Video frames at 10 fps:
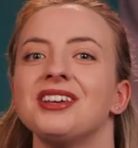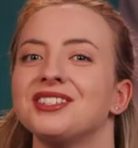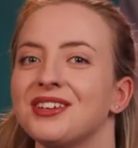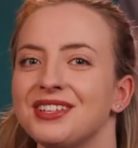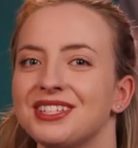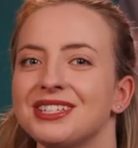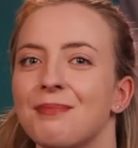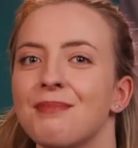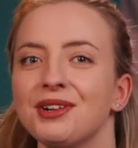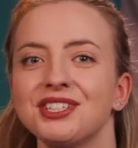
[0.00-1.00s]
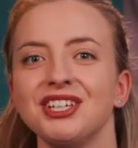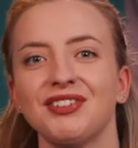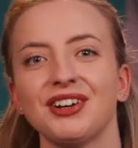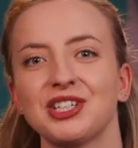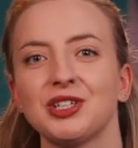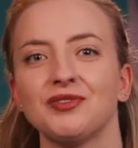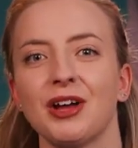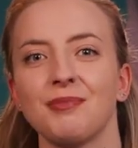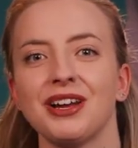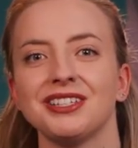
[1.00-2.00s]
So this is a multifunctional
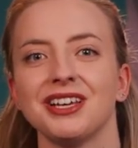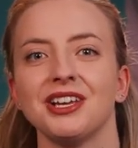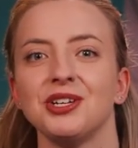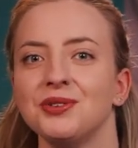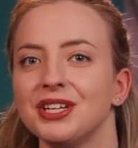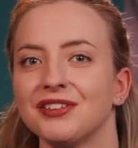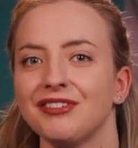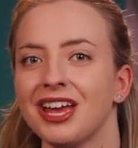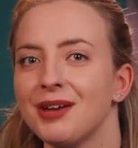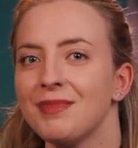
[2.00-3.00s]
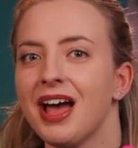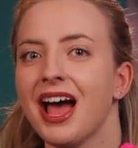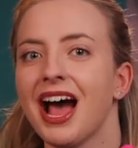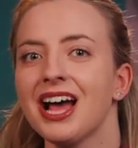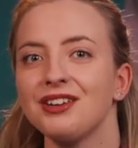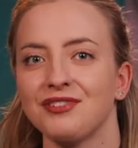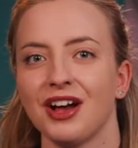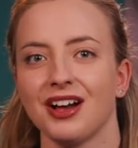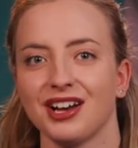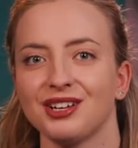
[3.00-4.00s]
vibrator unique for him and for her,